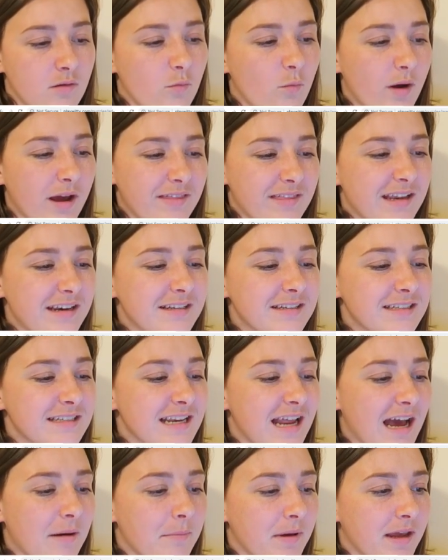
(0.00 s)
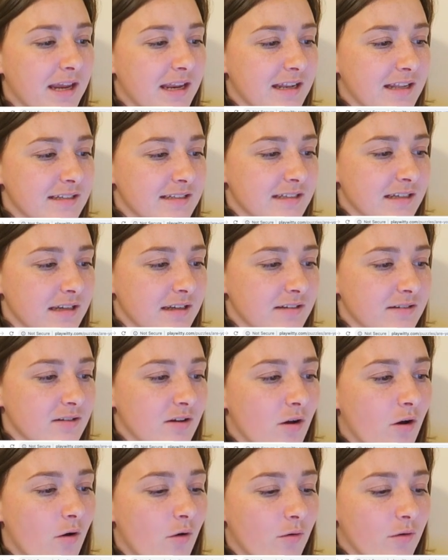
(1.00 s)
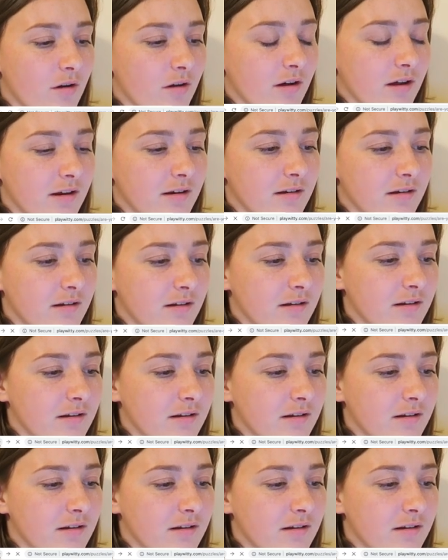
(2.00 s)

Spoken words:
Wait, that does not make any sense. Hold on.